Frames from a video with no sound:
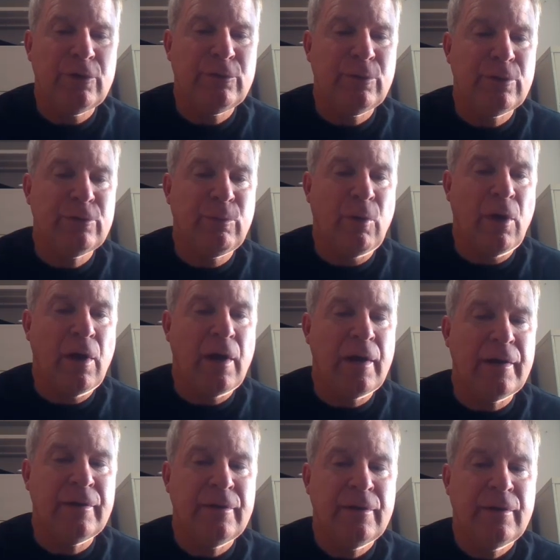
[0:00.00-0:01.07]
which was
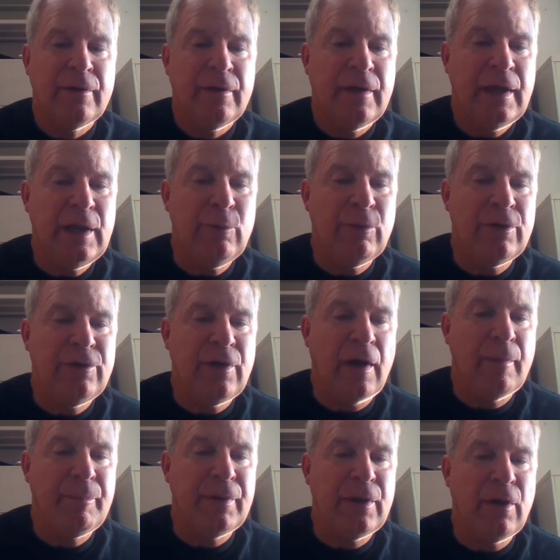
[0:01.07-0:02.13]
why he would
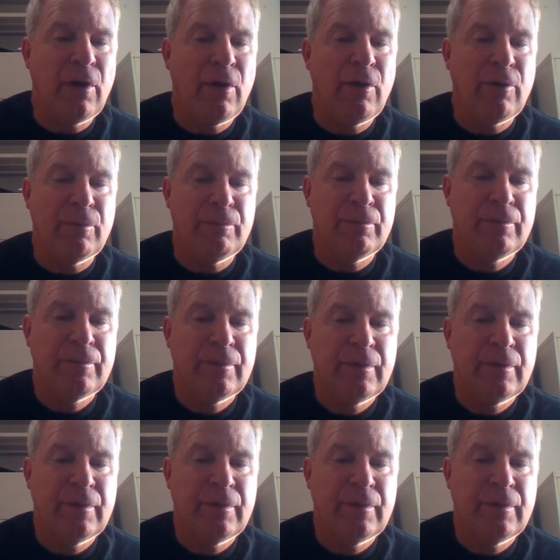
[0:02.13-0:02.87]
not be home.